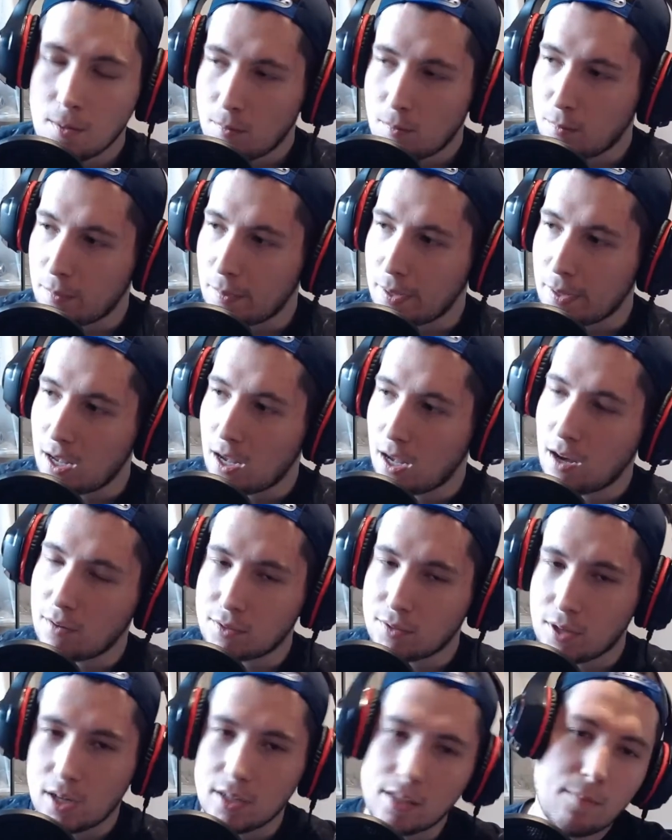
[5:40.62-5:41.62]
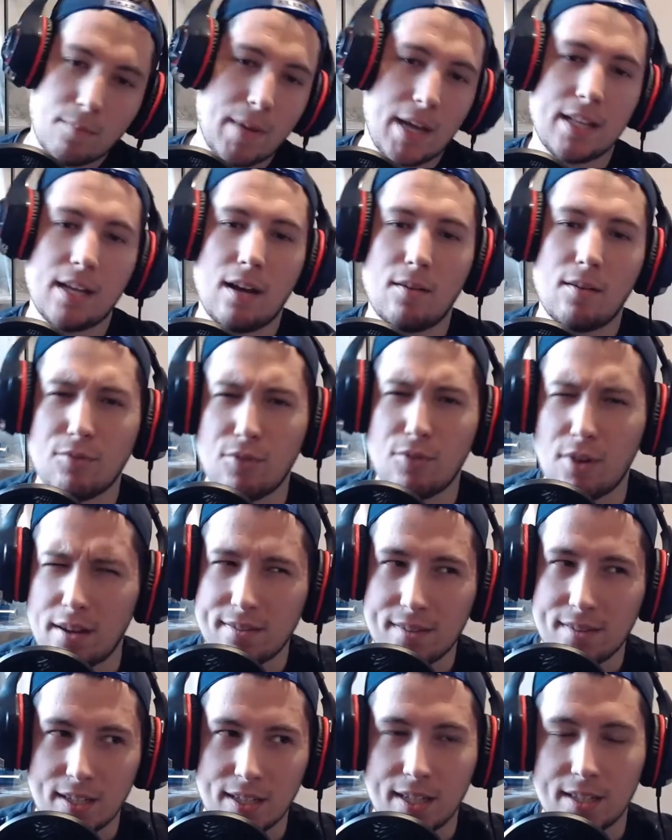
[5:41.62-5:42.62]
but I've kind of made up for it, I
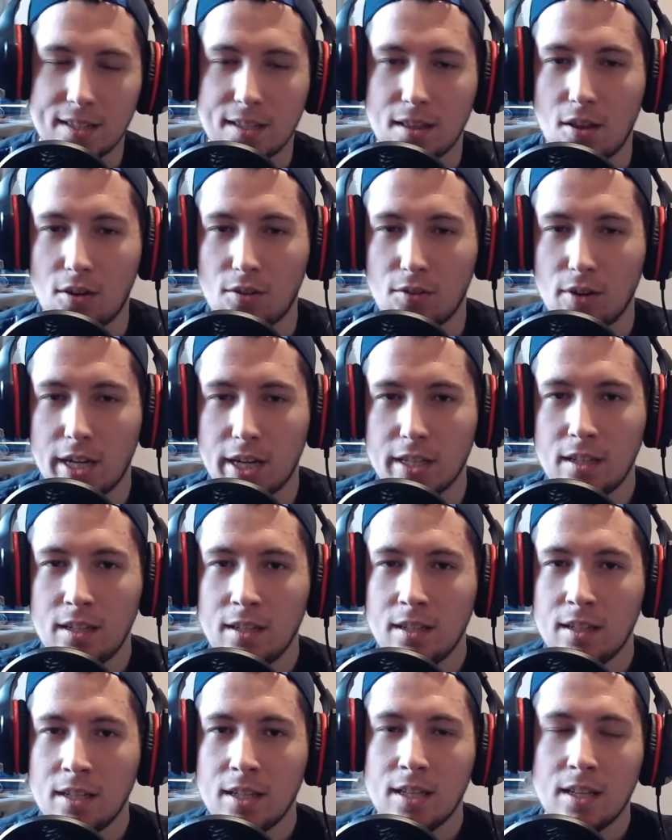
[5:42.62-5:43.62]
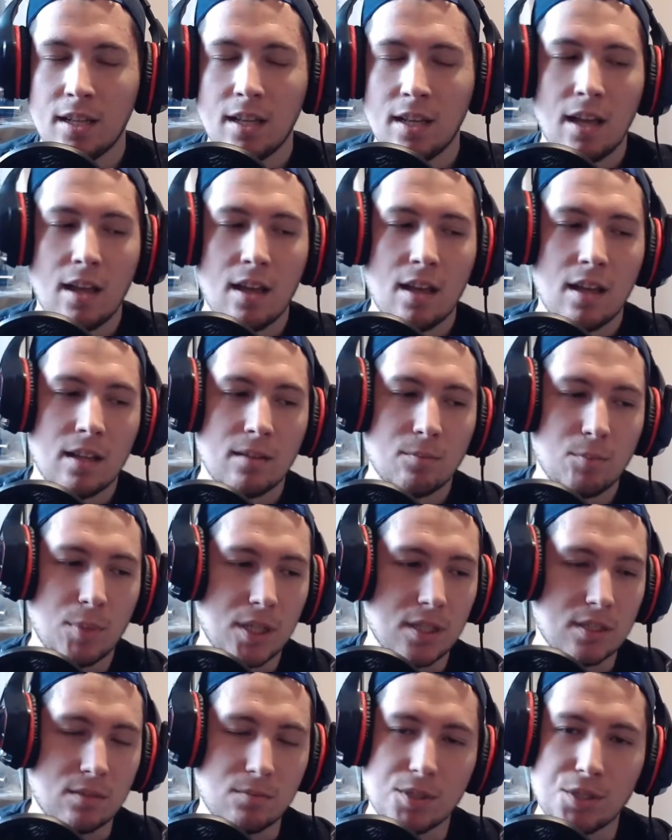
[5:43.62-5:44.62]
think, in the long run,
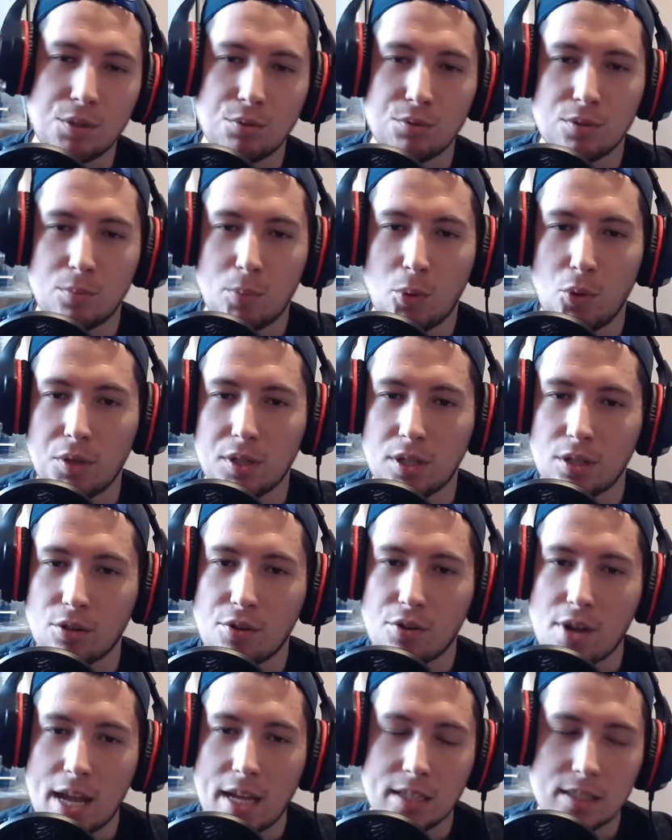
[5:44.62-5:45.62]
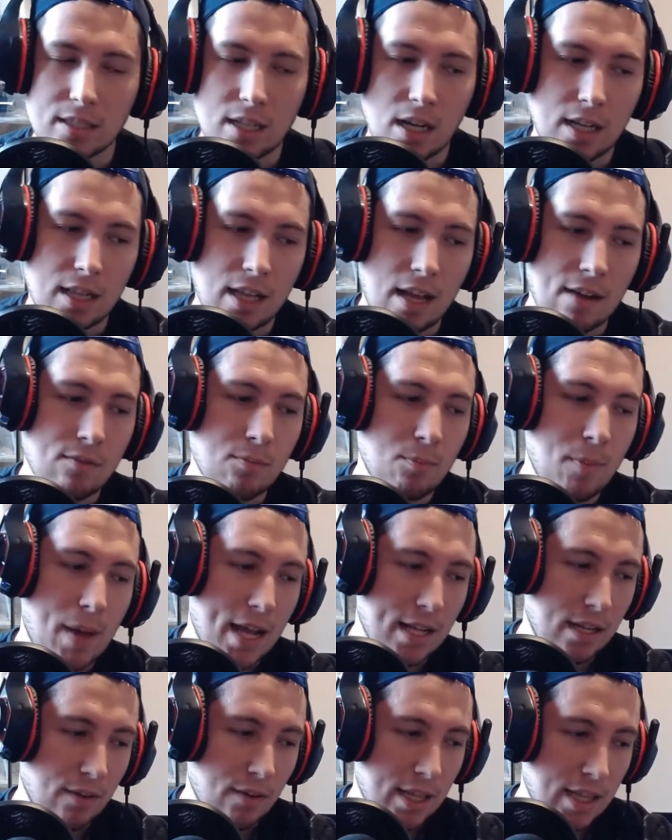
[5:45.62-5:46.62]
because I'm still supporting the creators that I love. But
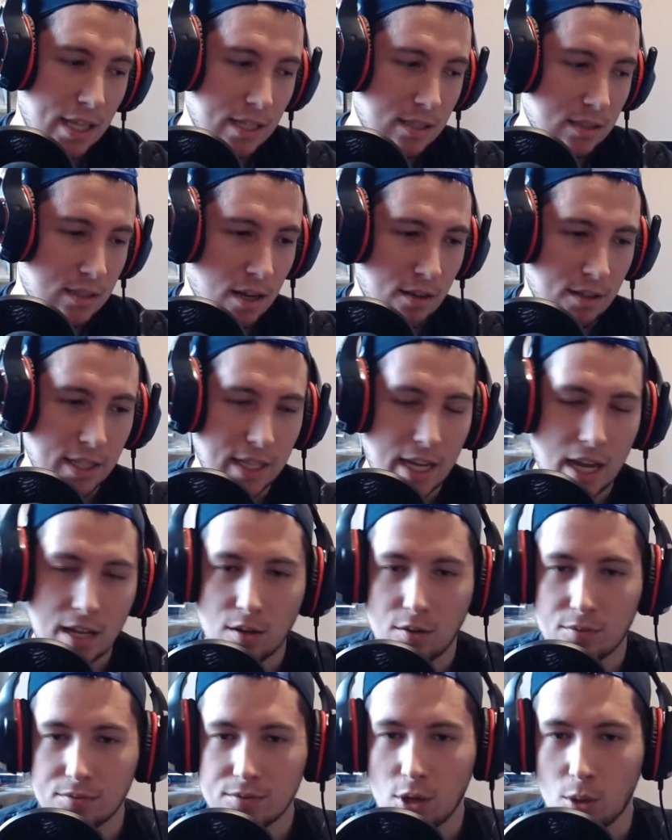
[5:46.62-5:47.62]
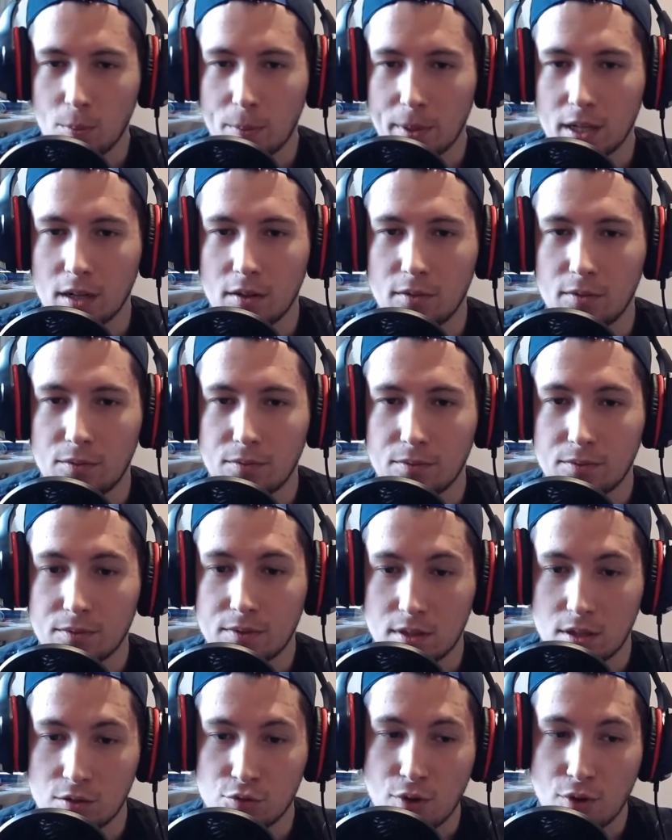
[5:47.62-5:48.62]
anyway, that's totally getting off topic of
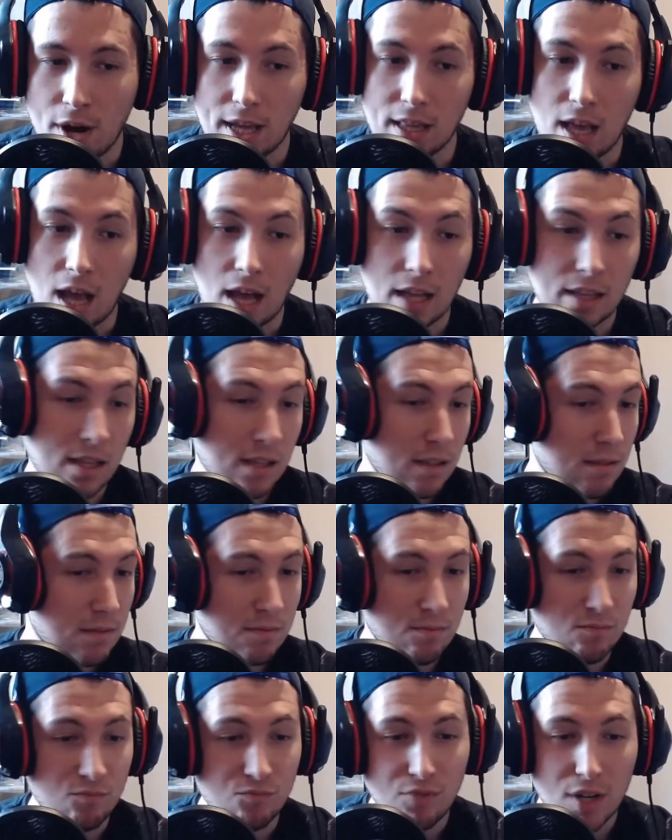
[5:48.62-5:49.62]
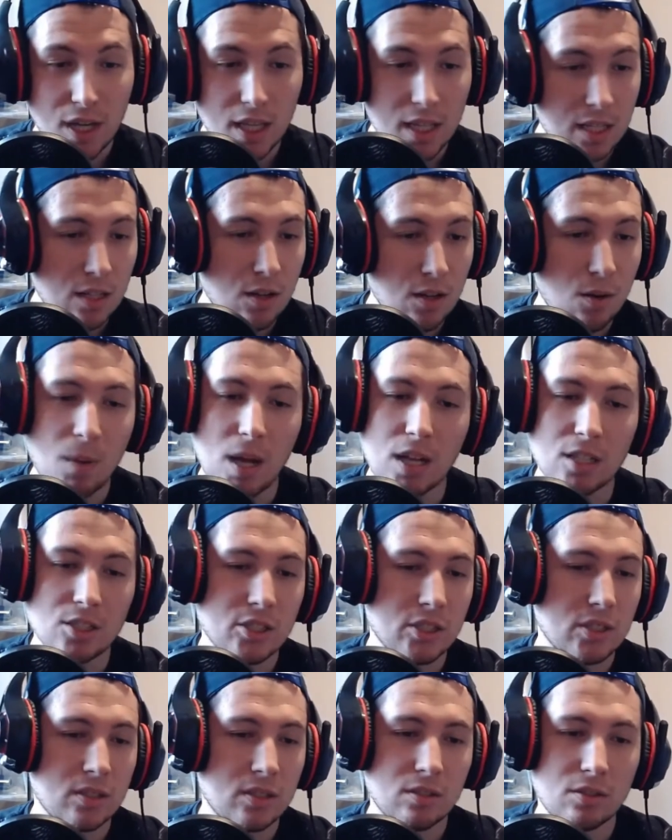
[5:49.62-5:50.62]
the trailer. There's really not
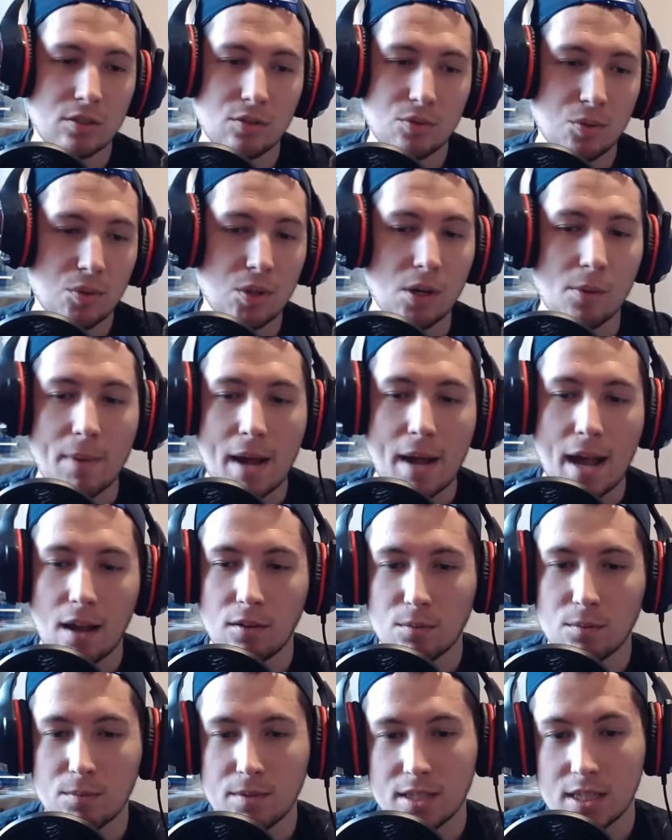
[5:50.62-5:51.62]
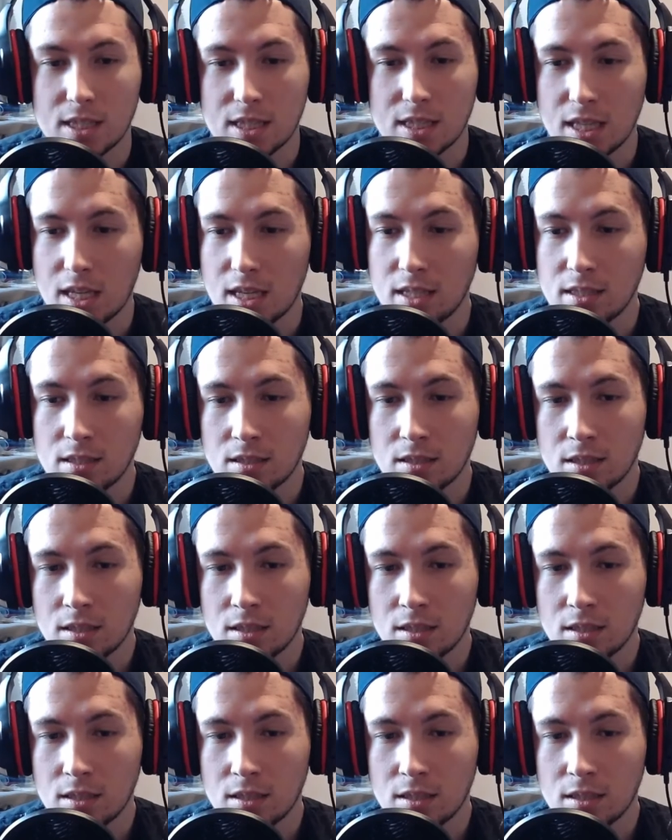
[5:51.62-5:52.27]
much to talk about with this.